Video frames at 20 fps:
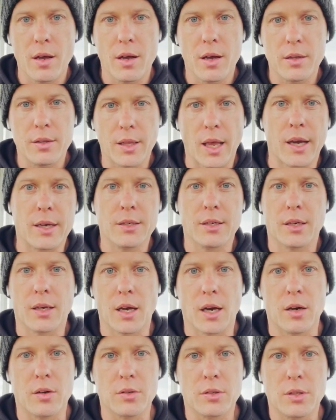tax
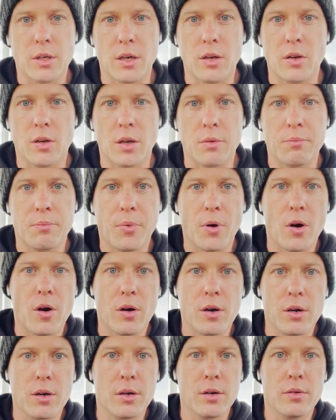accounts and you can
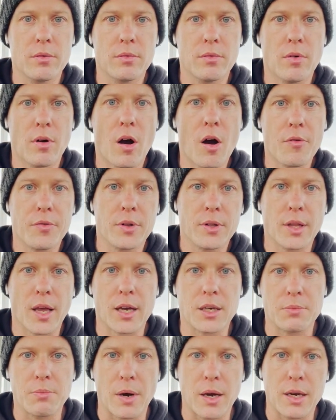park after
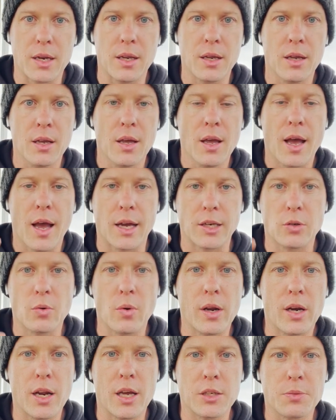tax money as
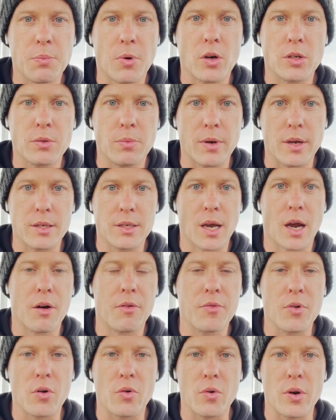quickly as possible. It's out of
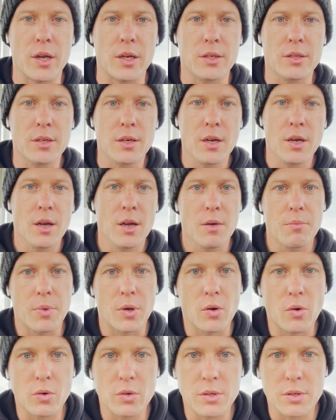your reach,
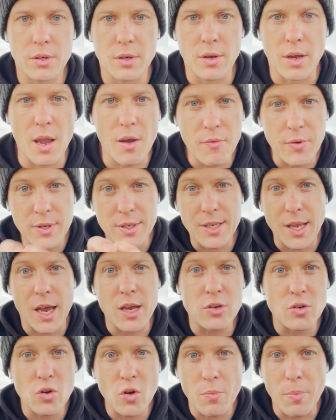because if it
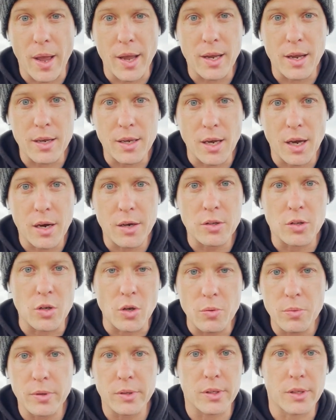stays in your bank account,
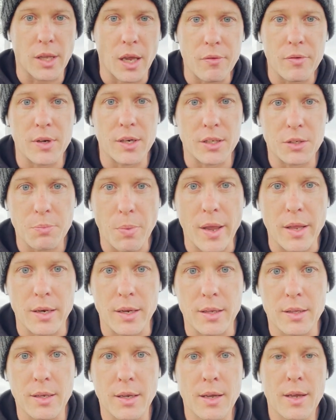you will definitely spend
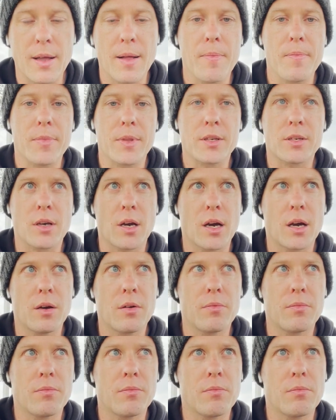it.
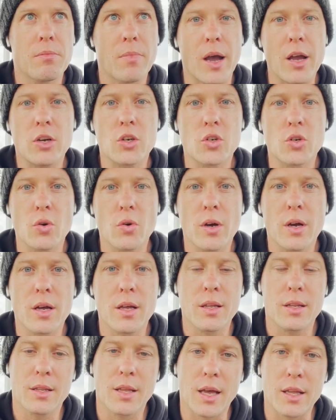So make
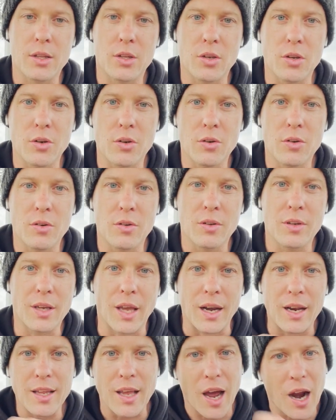sure that you
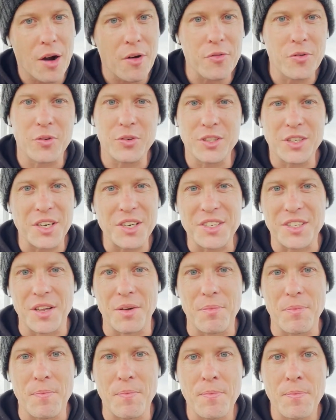get it out of your
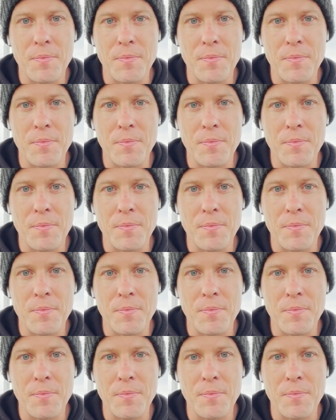system